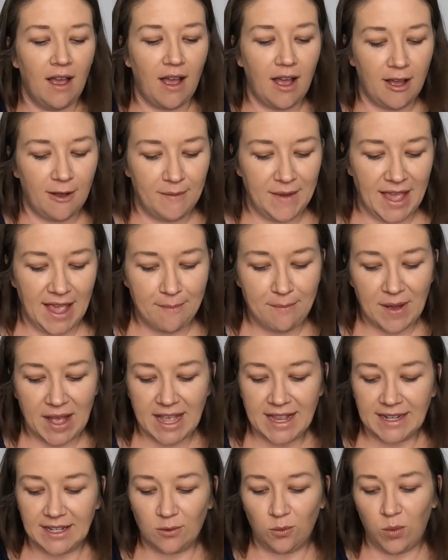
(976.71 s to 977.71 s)

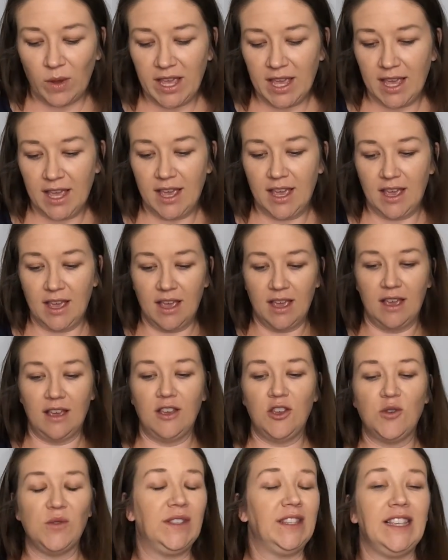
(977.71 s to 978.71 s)
But
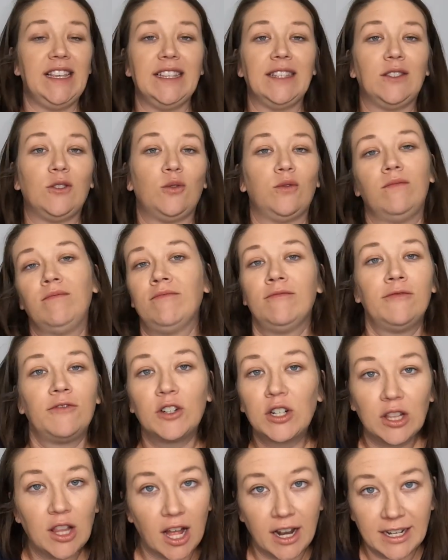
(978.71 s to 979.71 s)
we use these
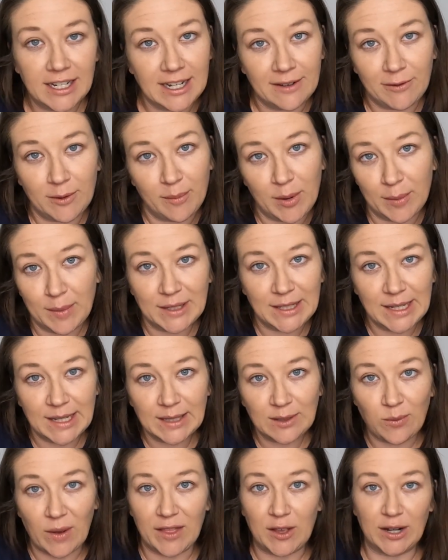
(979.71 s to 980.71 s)
for a lot of different
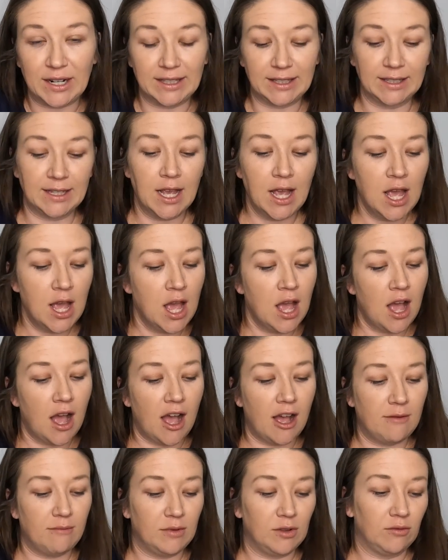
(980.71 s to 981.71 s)
purposes, whether it's
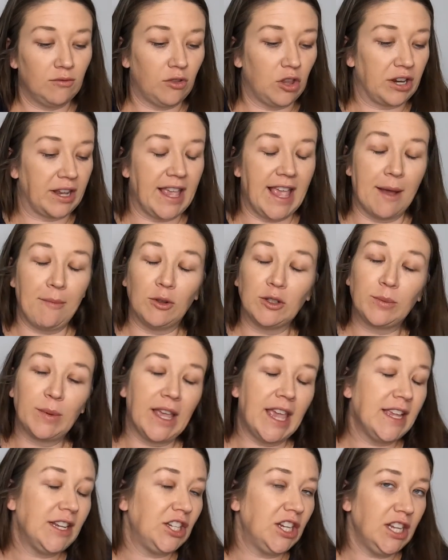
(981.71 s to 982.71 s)
looking at
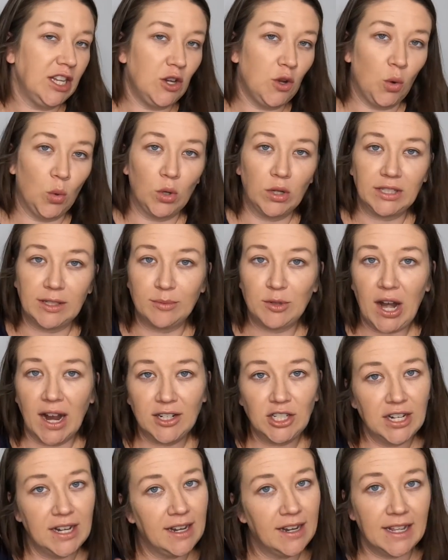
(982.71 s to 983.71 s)
multiplication or
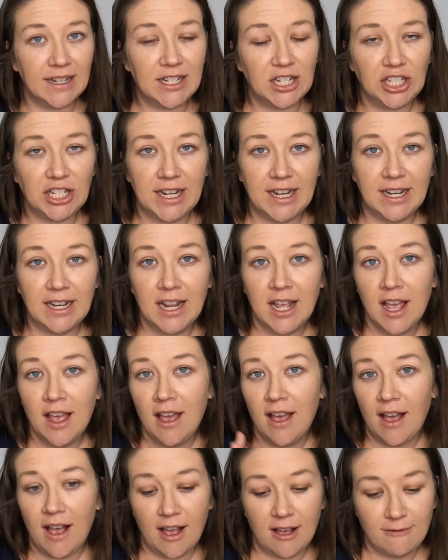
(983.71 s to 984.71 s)
subtraction, addition,
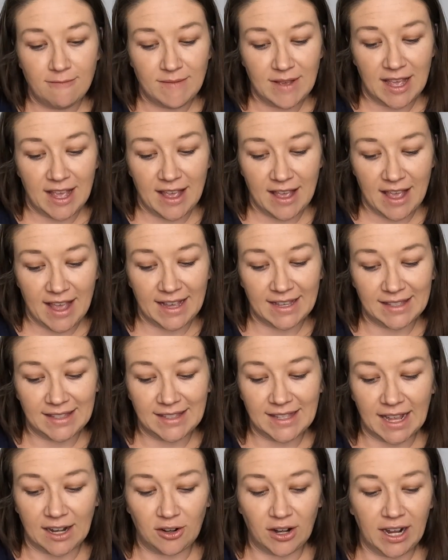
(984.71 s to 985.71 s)

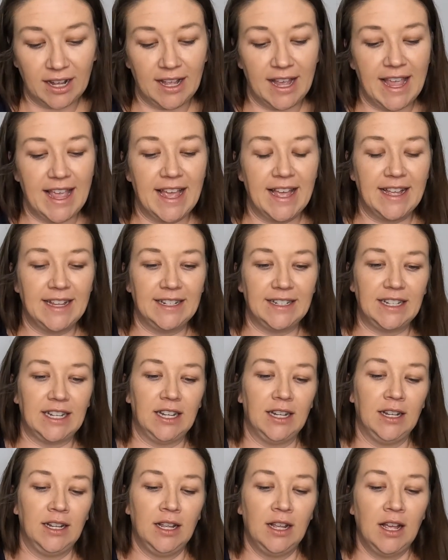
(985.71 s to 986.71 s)
etc.
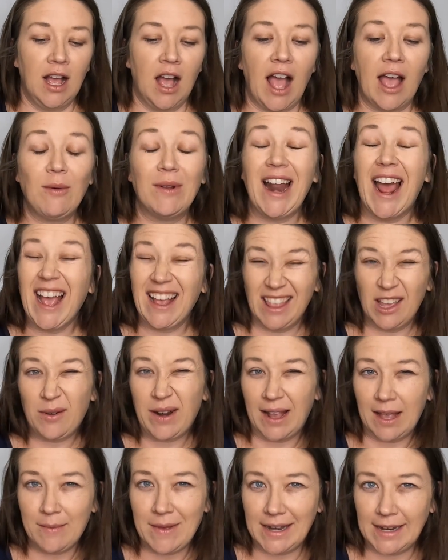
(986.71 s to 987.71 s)
And I would highly
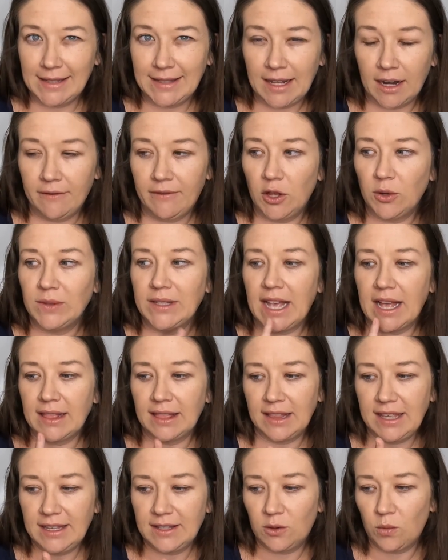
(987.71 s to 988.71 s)
recommend a set of those,
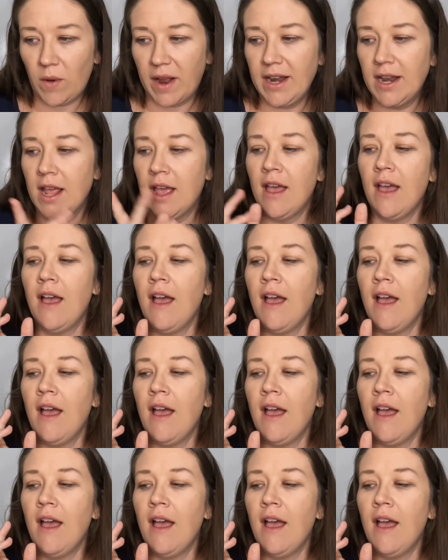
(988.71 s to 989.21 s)
at least one.